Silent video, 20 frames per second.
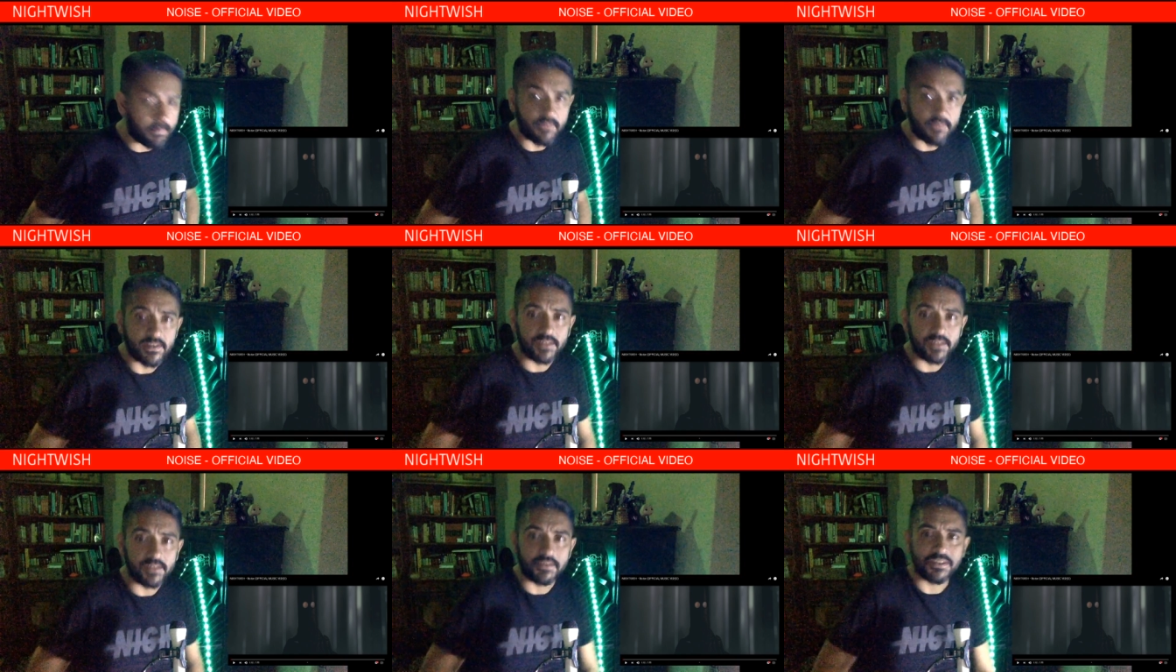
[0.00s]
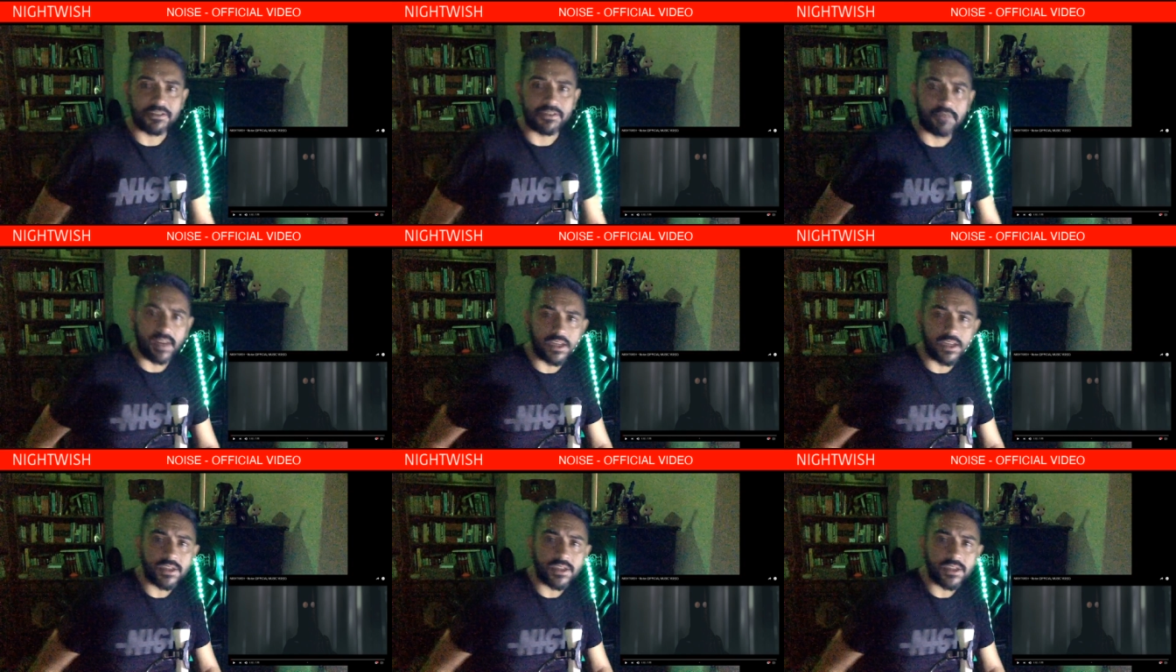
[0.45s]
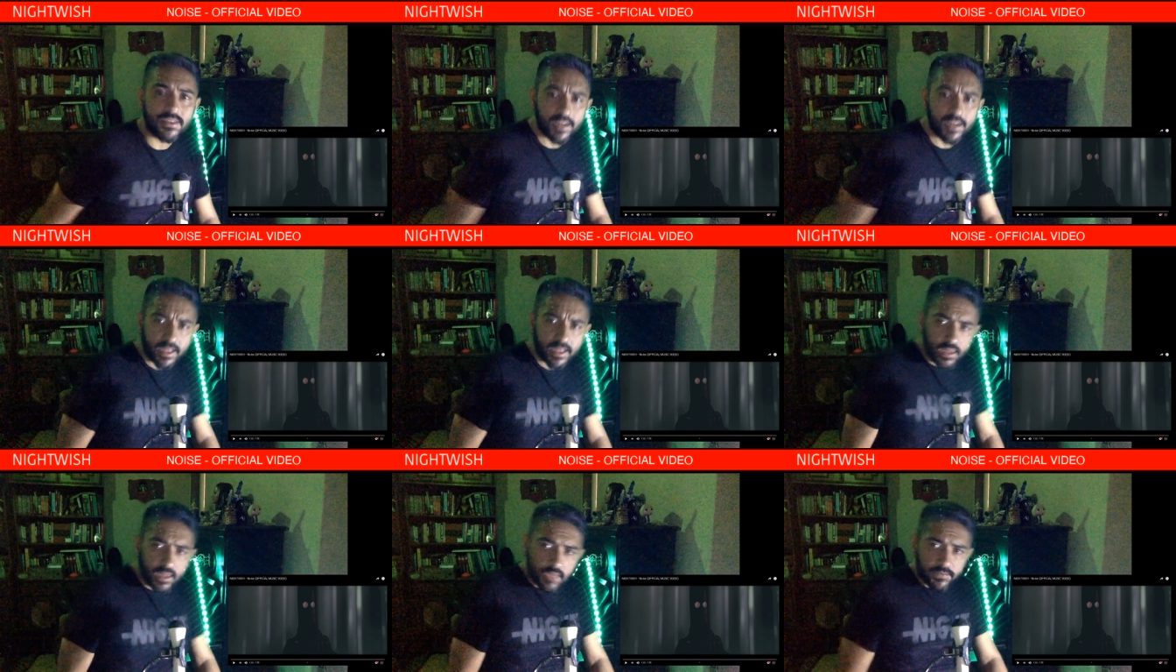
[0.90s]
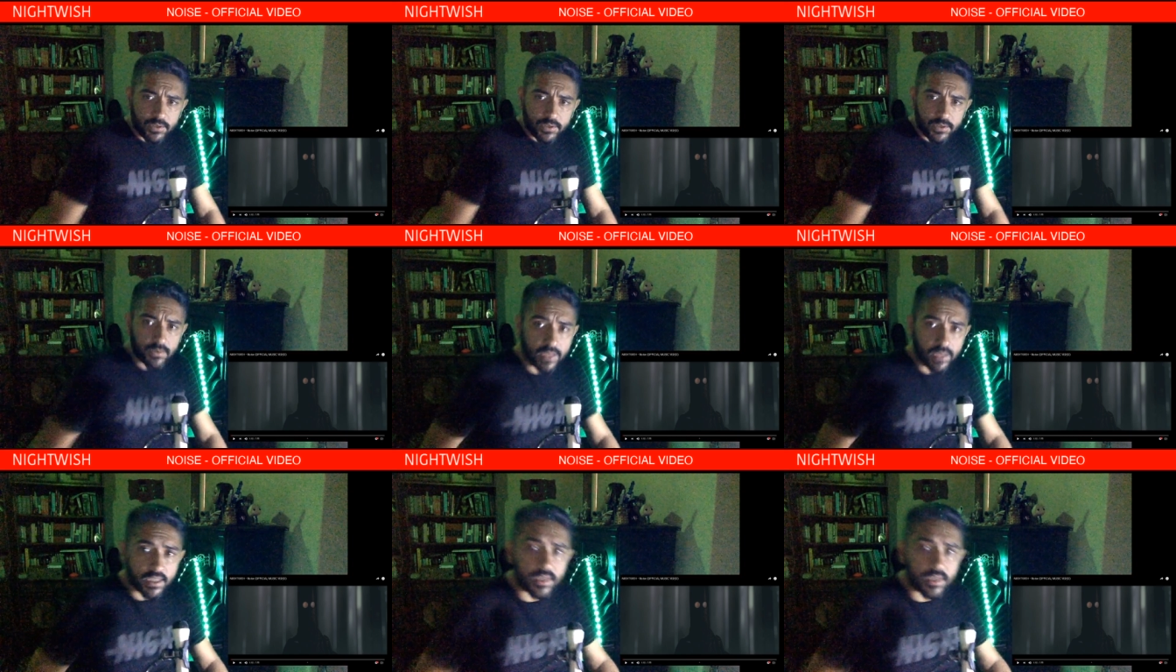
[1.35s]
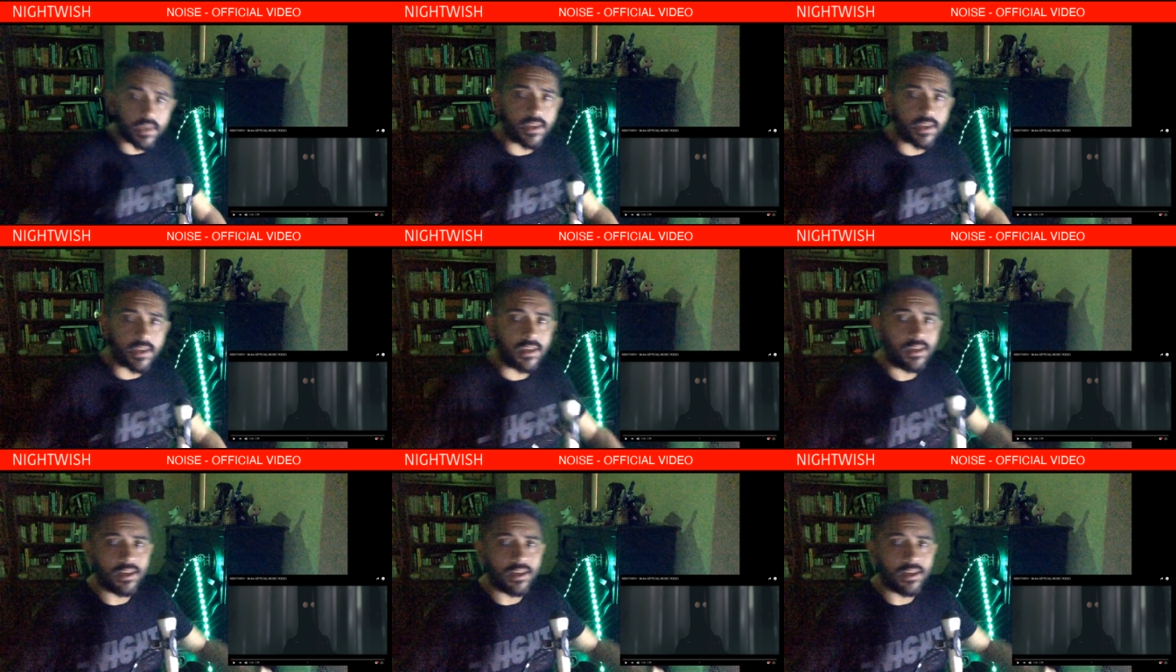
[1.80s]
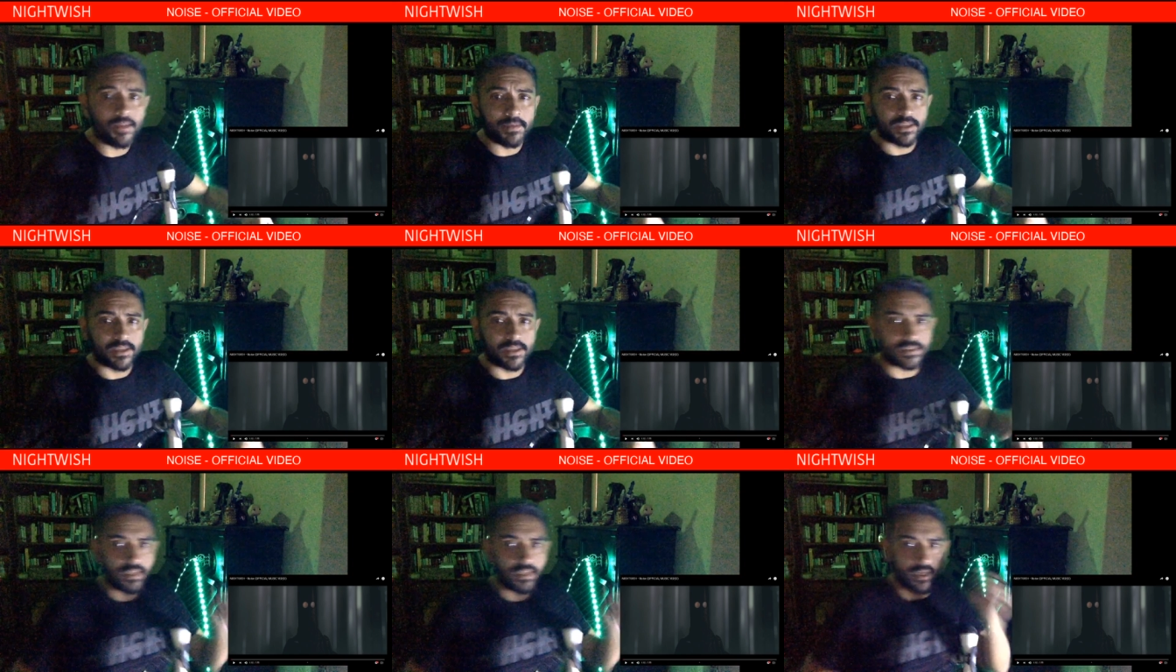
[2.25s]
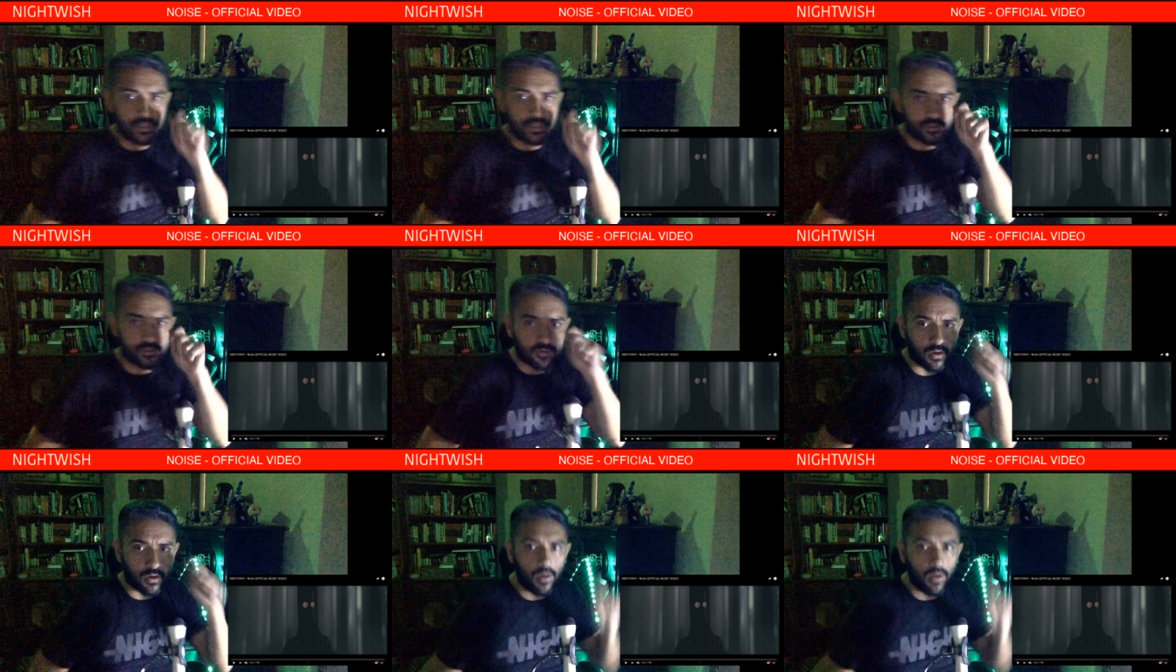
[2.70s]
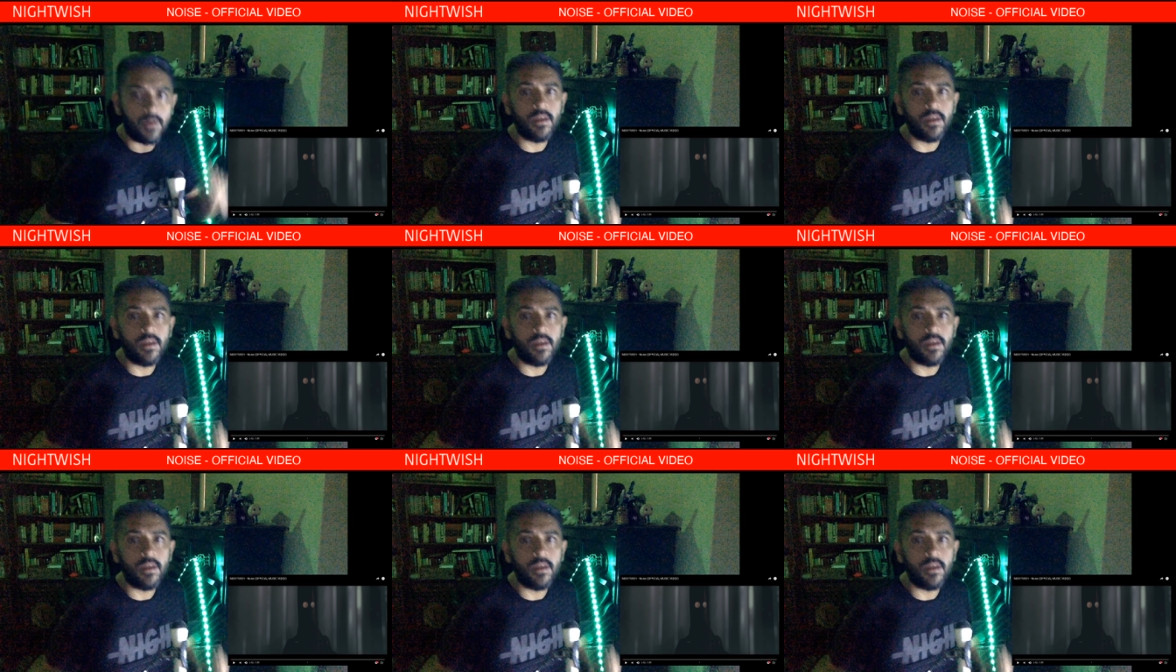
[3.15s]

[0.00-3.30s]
of illustration that I love doing uh, because I draw